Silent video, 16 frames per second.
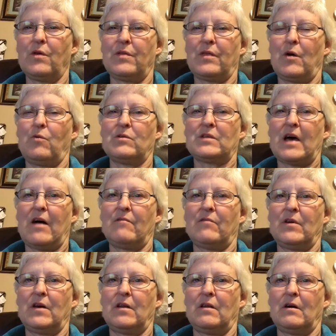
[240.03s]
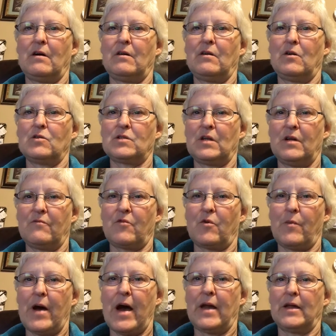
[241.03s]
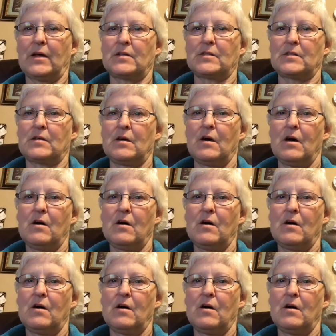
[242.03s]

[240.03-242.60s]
that they was having a Nursing Informatics